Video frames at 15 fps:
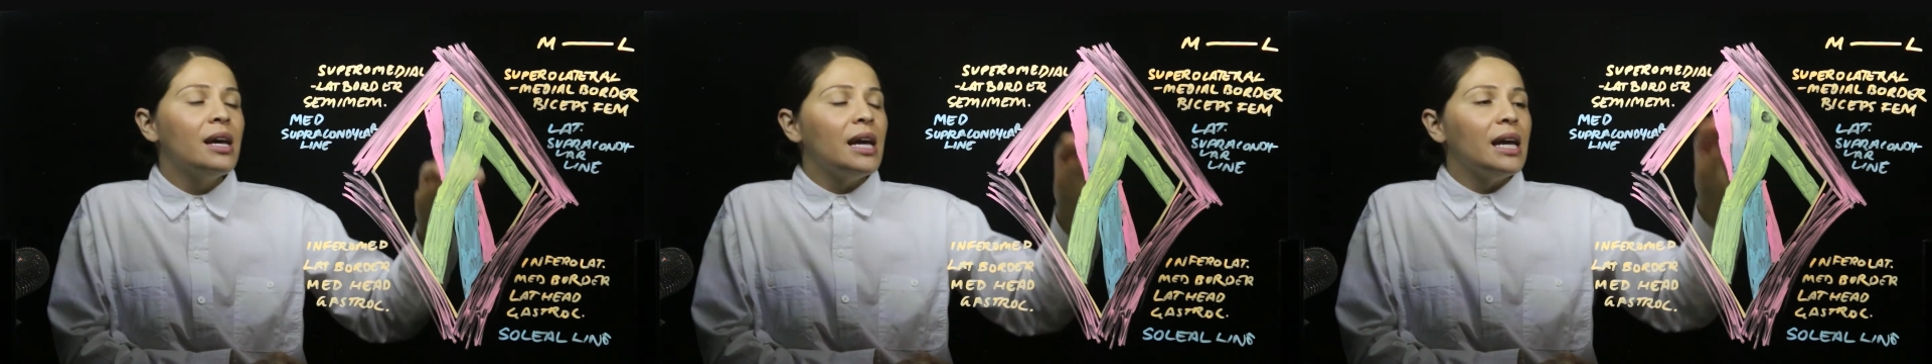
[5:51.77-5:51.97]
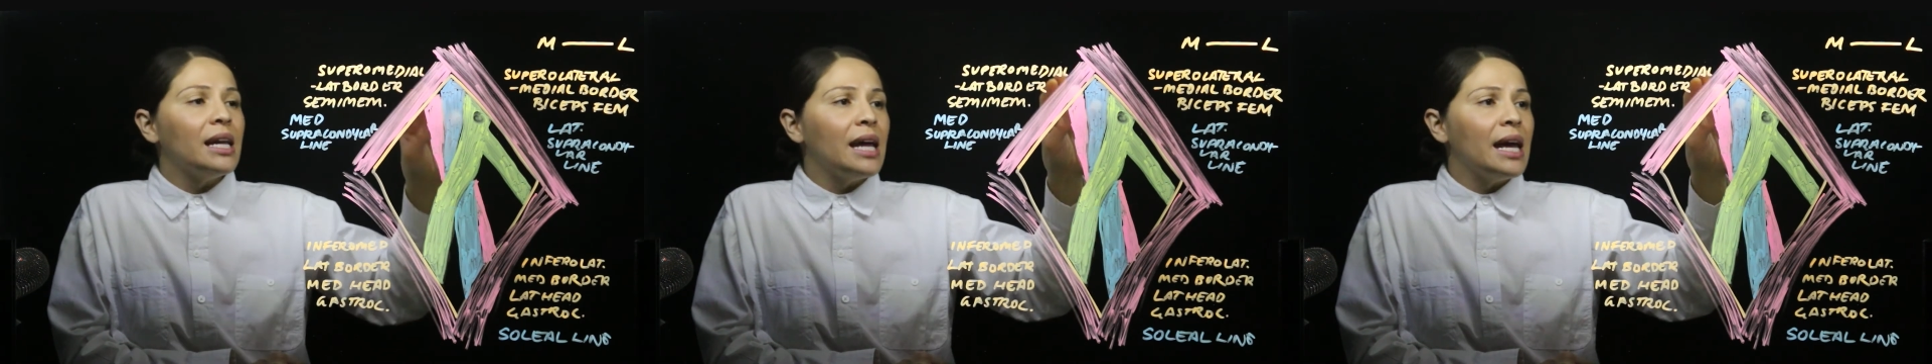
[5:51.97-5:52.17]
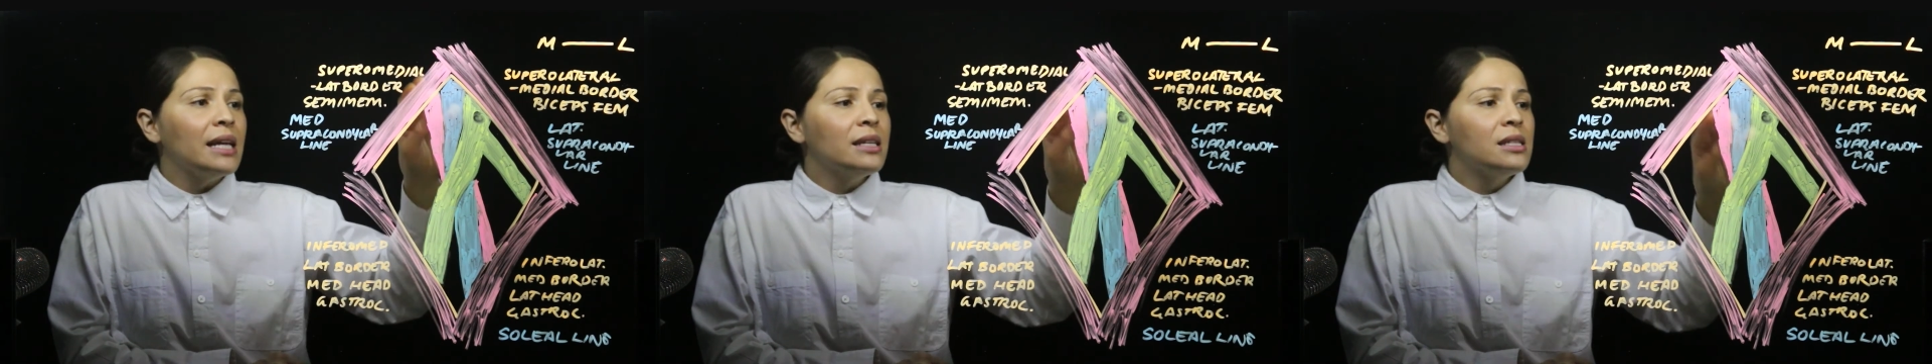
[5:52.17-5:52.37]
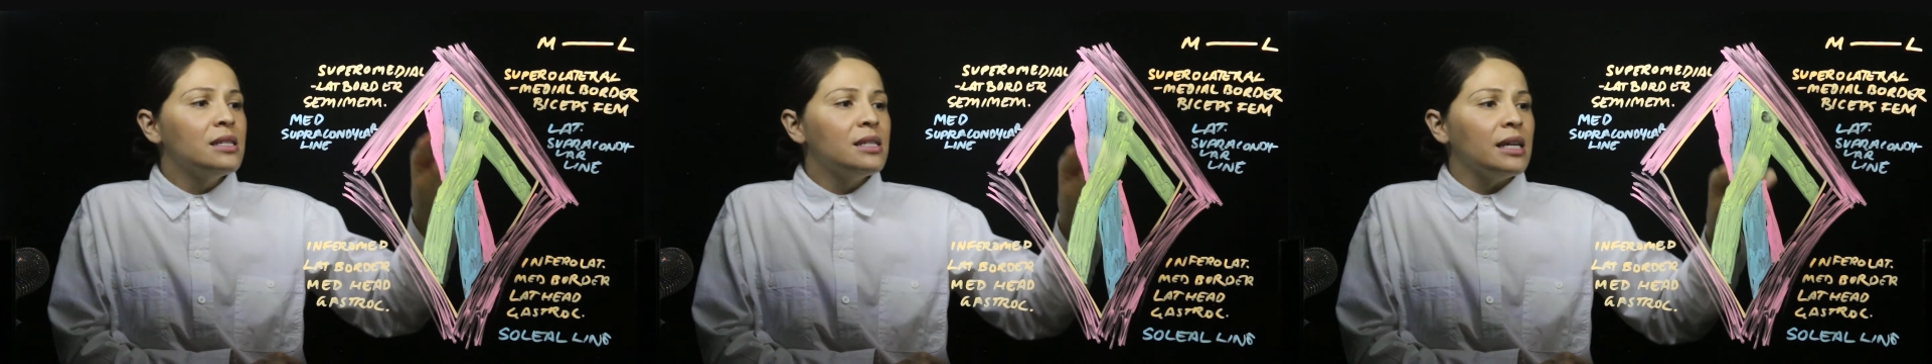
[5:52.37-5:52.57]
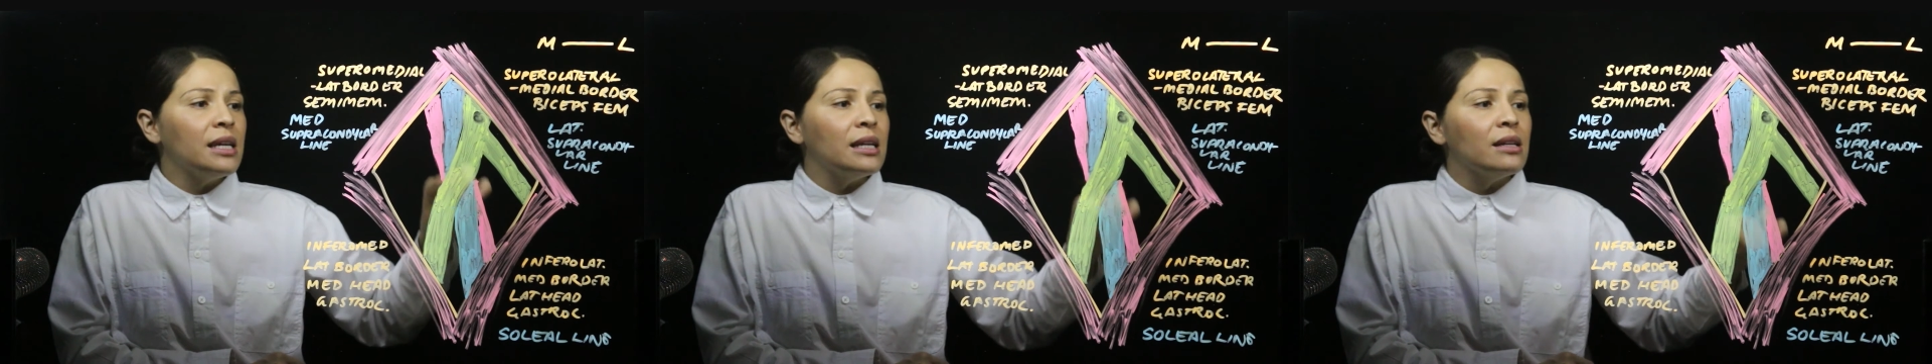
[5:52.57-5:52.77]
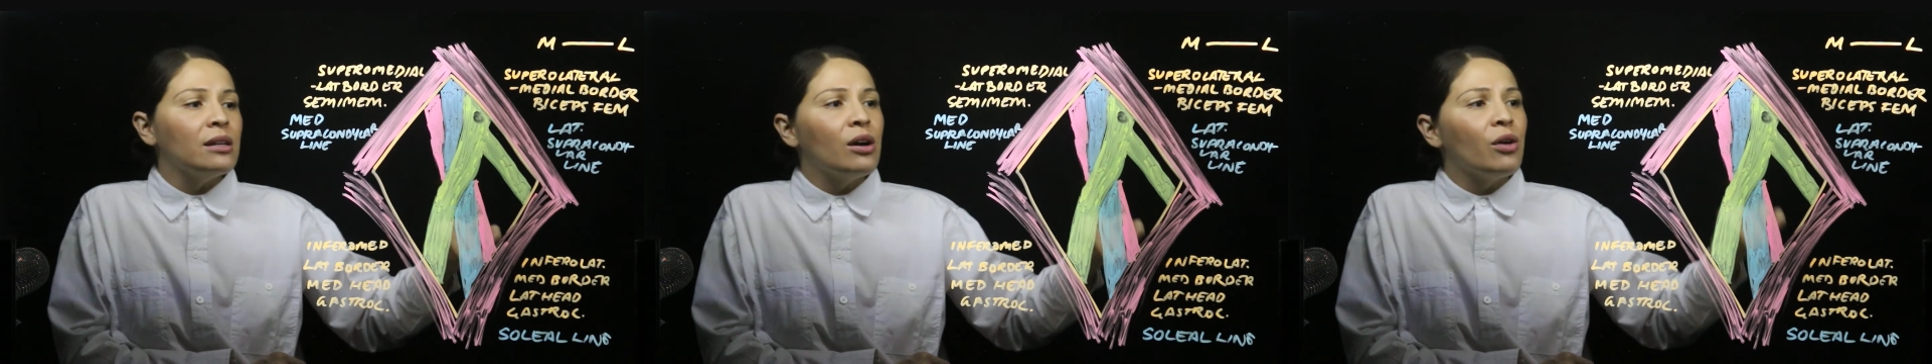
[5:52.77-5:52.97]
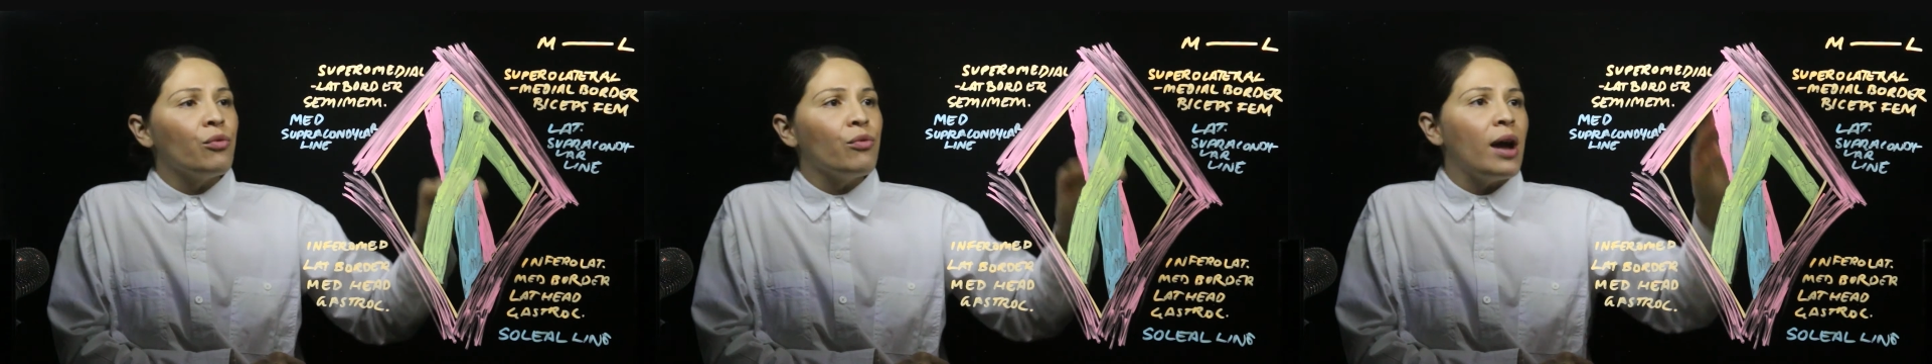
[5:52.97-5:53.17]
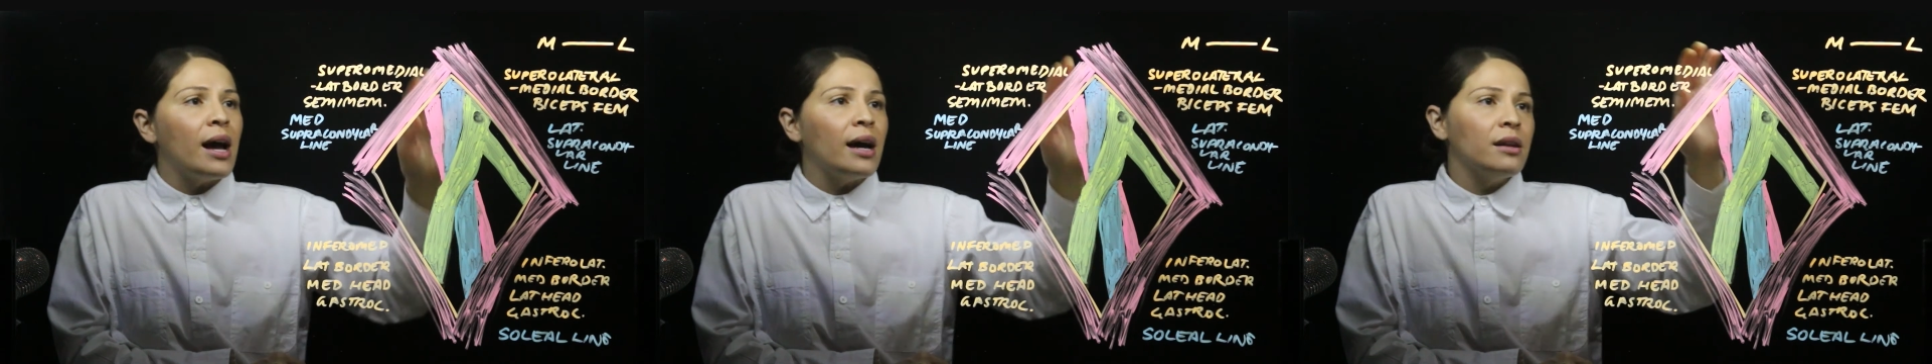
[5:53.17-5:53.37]
It enters in
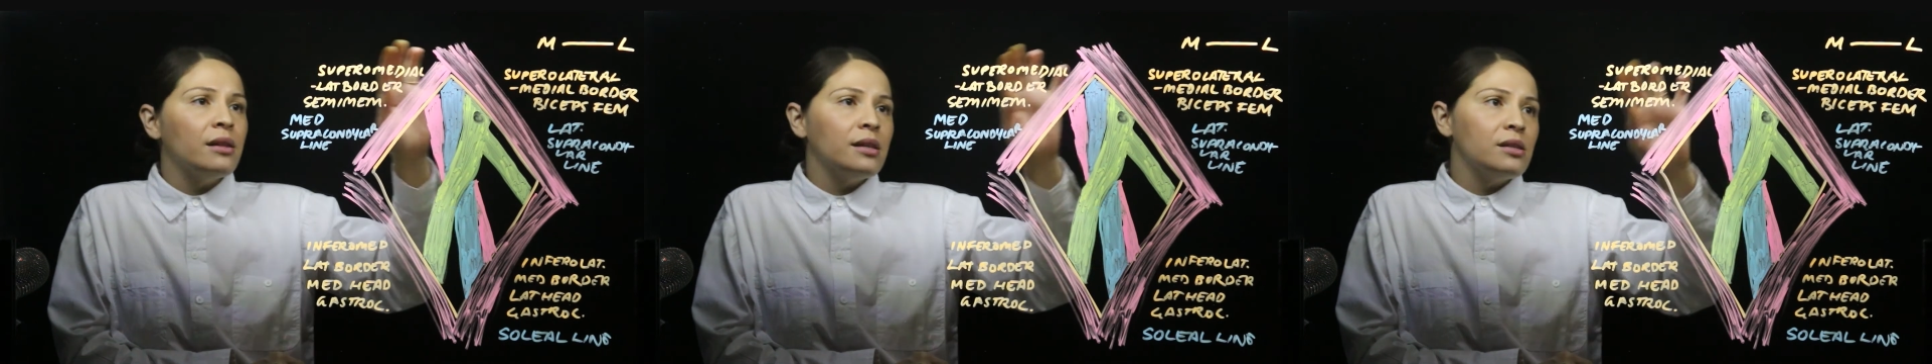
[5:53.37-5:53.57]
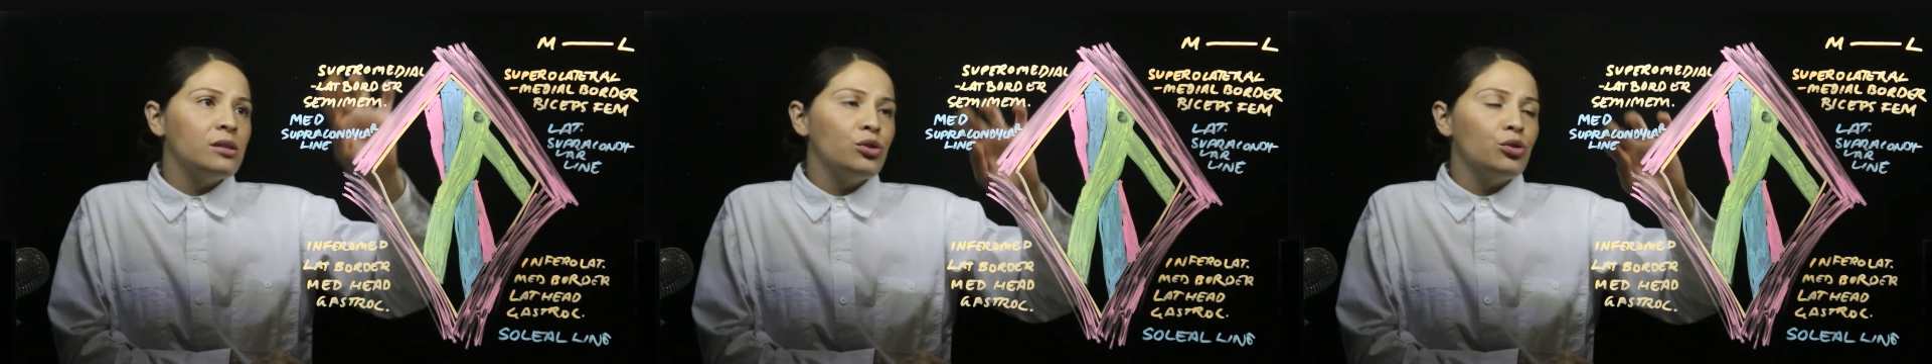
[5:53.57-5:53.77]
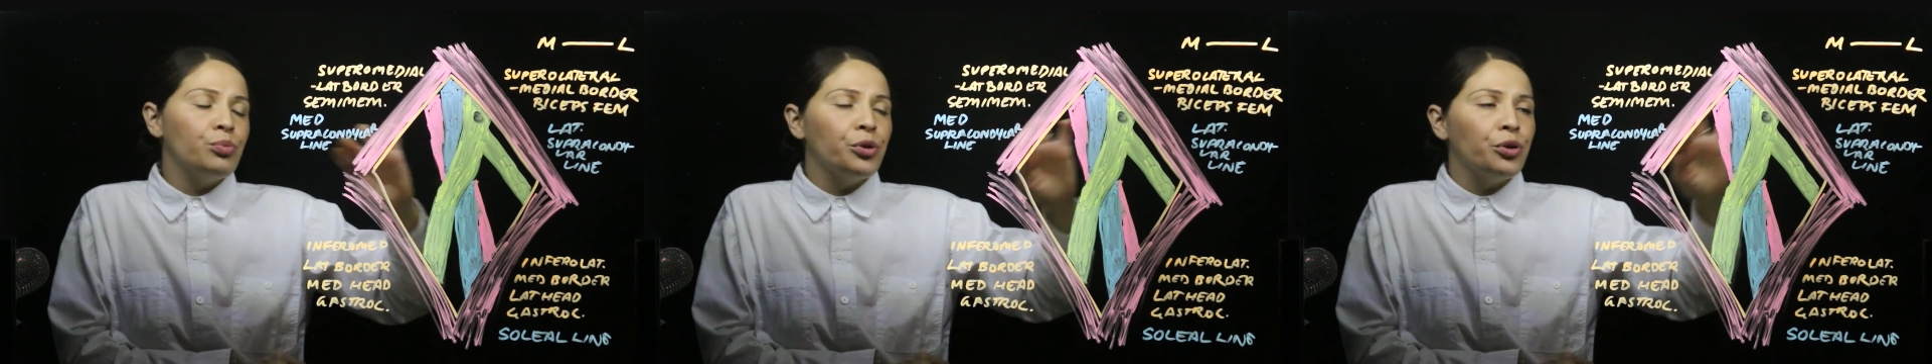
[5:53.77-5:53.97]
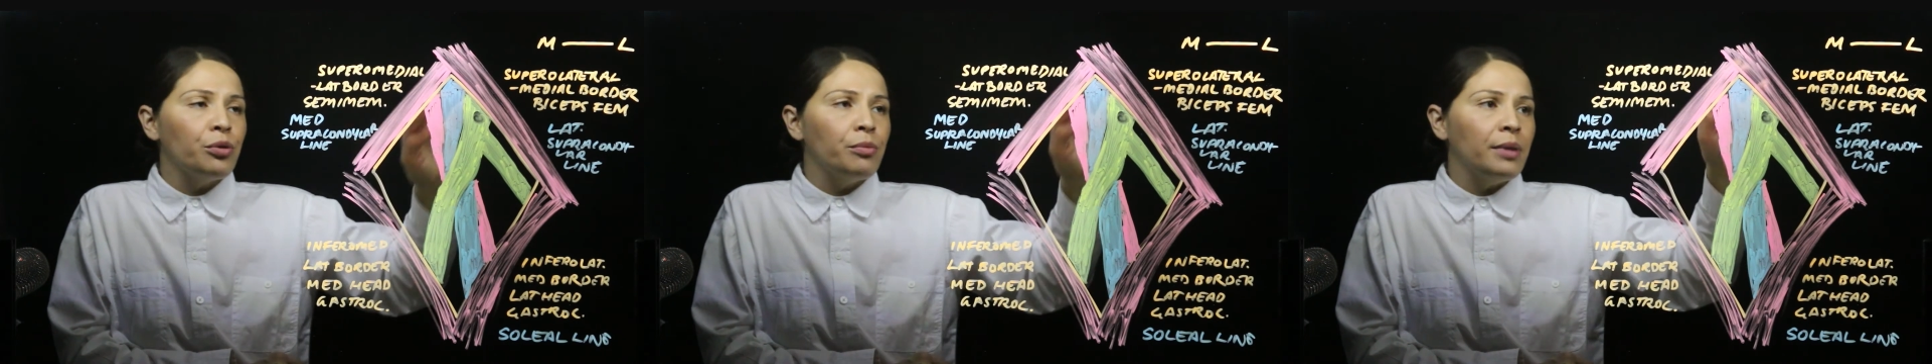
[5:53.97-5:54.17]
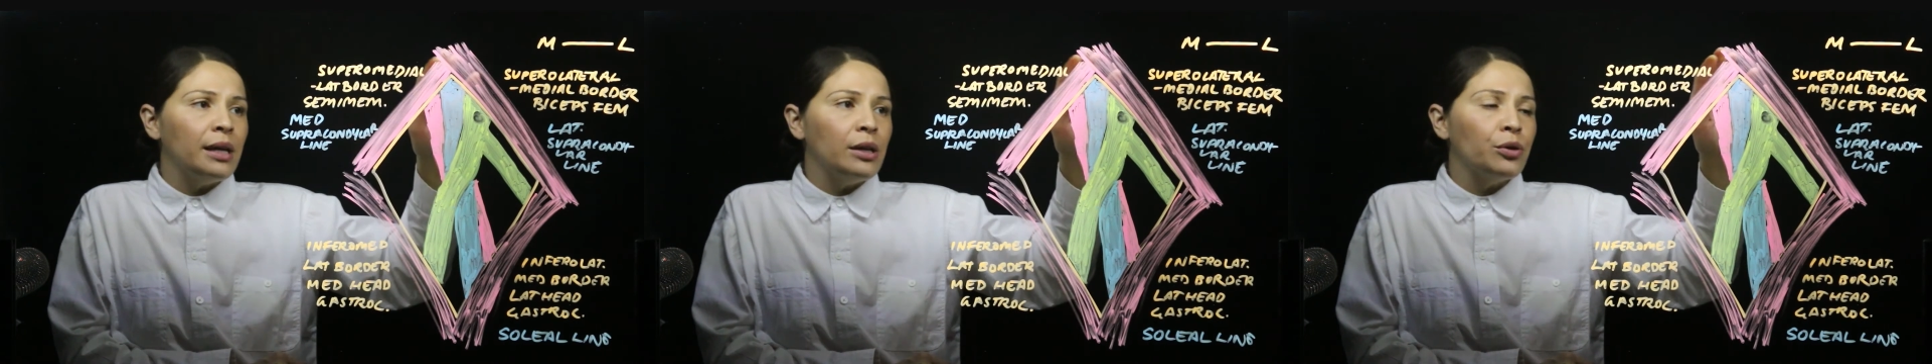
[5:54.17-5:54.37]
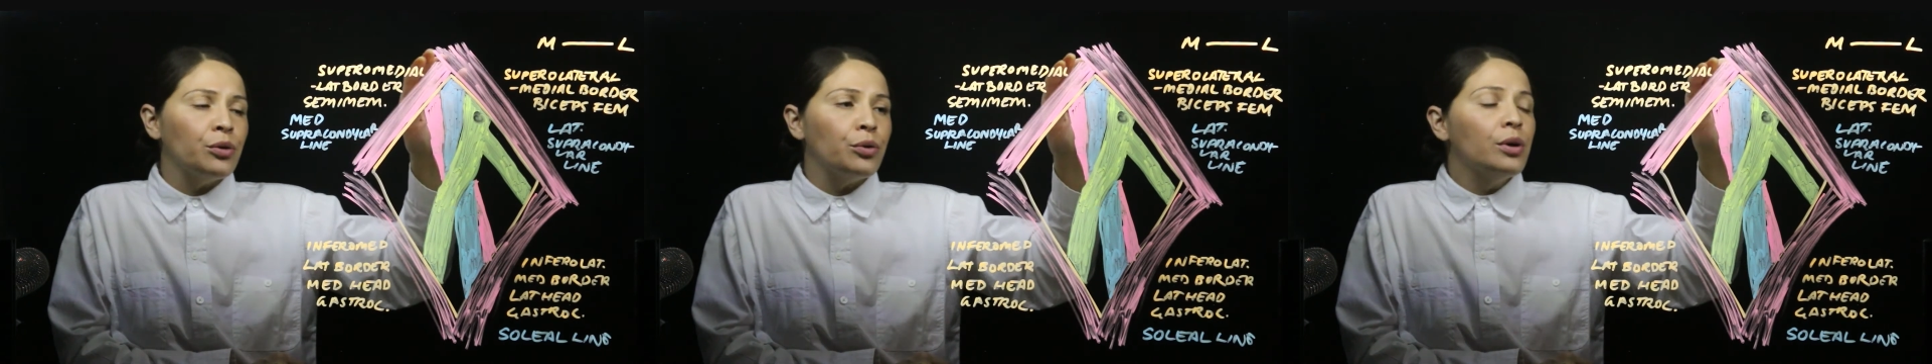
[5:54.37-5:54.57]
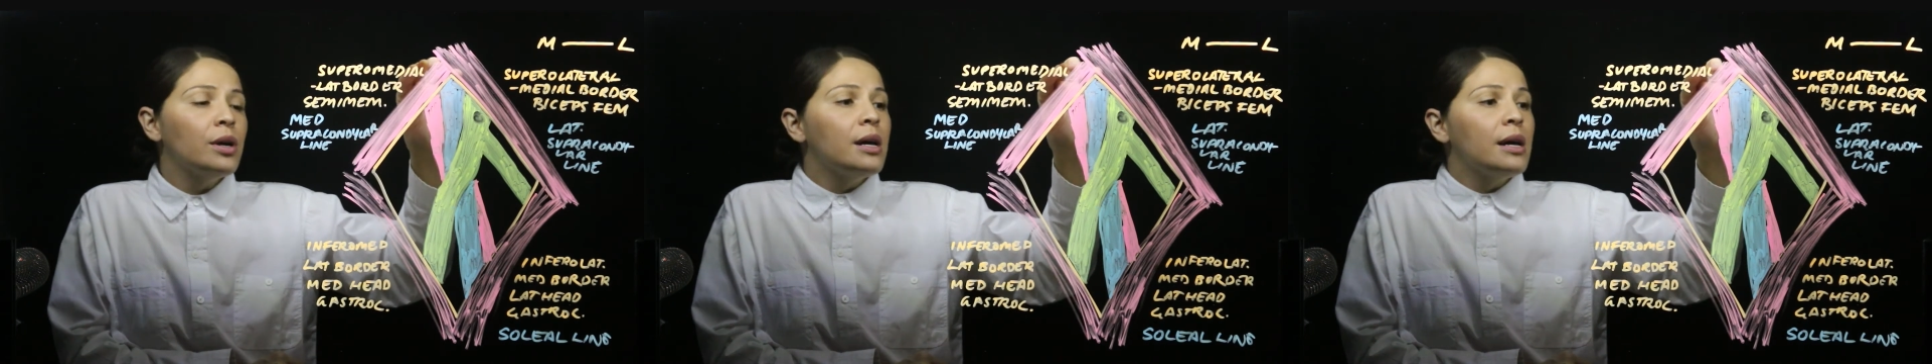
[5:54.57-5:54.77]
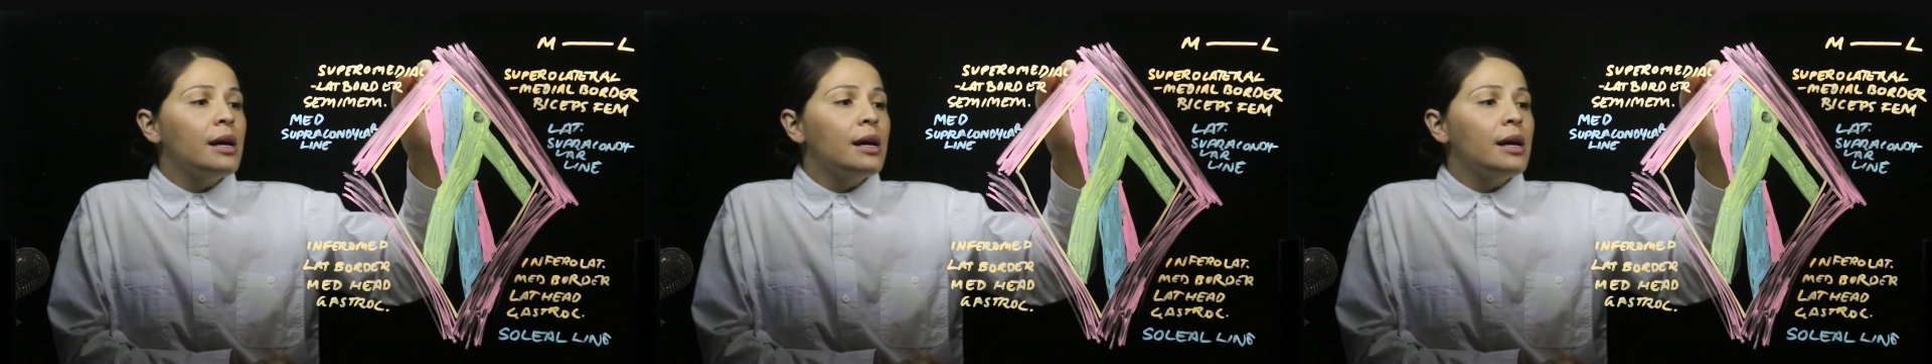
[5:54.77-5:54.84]
around the superior medial